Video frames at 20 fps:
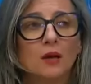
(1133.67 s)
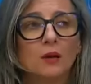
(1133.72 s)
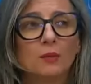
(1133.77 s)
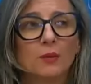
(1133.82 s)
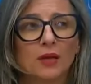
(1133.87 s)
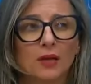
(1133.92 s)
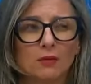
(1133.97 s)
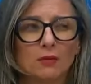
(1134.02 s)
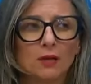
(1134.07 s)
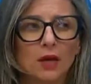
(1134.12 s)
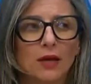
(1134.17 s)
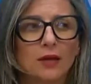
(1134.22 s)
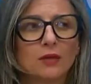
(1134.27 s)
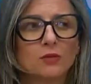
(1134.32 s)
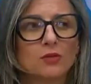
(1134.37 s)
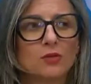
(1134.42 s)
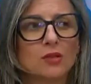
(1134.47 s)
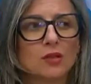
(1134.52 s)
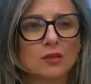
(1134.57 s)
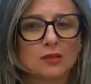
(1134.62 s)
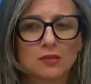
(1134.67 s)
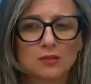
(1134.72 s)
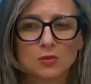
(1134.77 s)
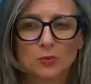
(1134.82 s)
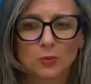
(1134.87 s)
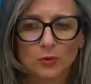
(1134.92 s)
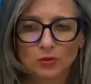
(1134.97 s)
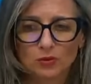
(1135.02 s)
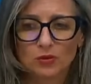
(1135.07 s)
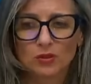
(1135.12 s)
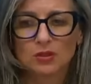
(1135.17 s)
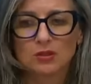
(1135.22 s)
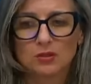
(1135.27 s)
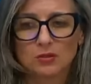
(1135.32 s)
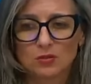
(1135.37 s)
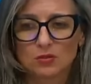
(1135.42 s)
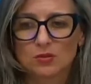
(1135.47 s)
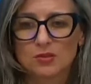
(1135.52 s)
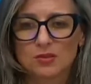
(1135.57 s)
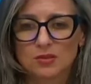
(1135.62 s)
But I would like to take this opportunity
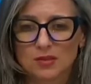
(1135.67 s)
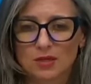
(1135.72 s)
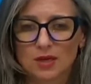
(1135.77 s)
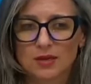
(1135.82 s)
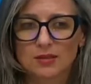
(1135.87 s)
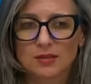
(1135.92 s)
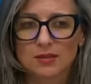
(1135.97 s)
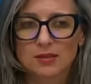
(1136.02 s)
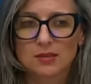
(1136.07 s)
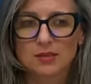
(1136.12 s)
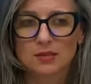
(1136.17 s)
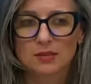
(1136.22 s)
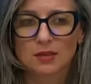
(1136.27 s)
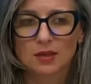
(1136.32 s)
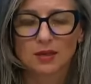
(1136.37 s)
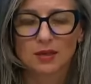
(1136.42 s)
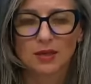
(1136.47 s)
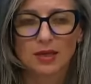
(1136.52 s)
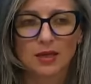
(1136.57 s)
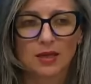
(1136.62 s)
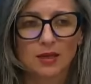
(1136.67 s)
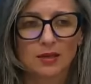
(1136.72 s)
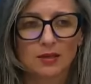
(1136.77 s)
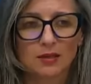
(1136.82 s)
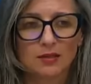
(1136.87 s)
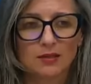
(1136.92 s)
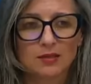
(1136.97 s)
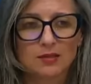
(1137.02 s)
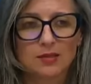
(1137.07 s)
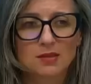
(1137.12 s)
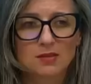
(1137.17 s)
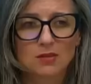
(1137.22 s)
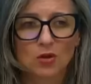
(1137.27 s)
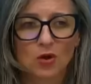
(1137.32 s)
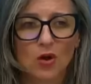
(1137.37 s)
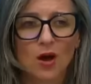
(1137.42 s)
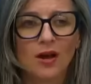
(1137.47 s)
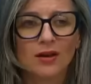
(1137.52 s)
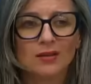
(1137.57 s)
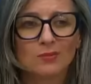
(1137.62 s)
to stress that, again, this is
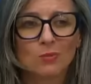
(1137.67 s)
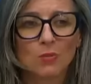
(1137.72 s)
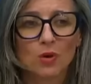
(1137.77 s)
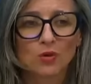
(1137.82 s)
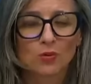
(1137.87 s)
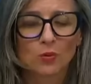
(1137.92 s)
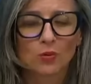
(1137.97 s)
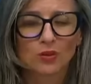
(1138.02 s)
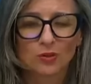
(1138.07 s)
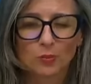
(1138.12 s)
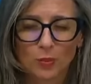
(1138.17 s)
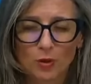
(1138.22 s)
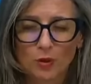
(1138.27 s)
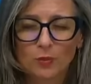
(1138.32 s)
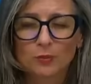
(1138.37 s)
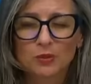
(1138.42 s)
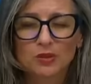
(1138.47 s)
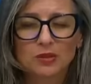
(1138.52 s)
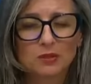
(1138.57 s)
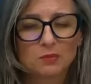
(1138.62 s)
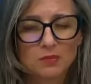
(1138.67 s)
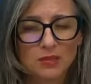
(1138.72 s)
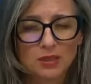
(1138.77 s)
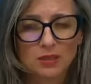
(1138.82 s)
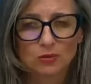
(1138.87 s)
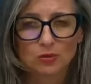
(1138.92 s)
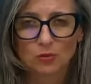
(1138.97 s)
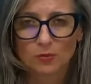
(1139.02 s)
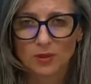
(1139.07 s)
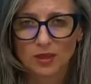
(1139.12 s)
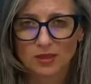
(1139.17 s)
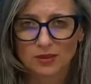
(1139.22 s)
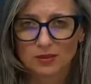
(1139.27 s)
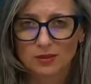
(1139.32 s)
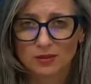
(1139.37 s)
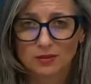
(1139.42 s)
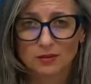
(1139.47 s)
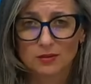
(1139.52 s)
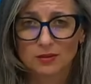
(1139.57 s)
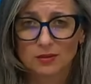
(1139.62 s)
not what prompted me to make
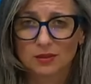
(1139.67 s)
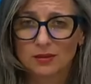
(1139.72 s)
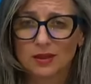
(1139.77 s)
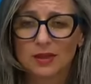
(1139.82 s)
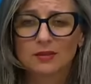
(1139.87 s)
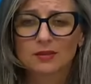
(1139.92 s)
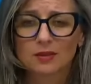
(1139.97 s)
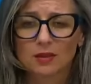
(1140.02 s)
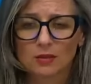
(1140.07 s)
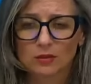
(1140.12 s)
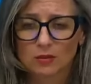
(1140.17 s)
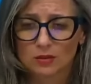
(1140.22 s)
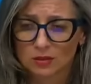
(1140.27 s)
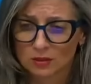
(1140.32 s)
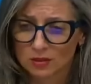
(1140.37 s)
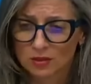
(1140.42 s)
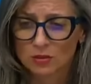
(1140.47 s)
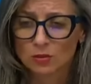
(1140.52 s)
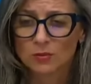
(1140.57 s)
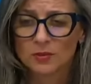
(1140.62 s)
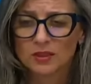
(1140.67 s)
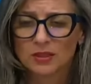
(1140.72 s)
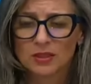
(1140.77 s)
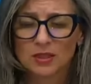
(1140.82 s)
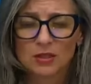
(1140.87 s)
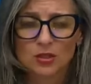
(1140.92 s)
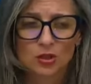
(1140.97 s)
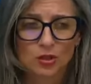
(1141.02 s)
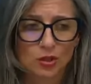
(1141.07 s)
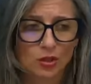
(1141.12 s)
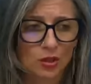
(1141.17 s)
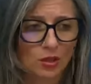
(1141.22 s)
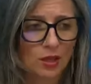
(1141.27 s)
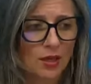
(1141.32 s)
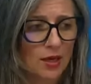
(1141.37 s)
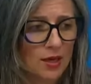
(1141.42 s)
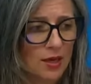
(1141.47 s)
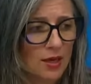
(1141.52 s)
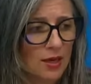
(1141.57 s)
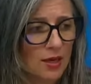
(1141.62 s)
that recommendation
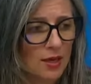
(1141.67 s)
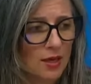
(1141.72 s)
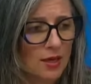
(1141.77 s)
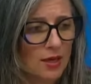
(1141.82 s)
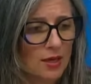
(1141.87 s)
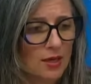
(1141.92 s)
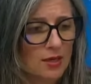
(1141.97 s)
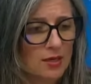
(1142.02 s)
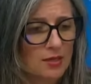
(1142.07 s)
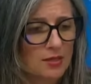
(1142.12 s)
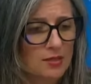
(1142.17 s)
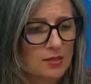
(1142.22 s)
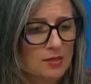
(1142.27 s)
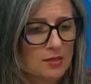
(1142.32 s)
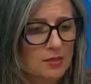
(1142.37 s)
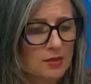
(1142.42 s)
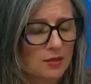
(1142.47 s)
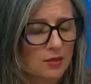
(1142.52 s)
is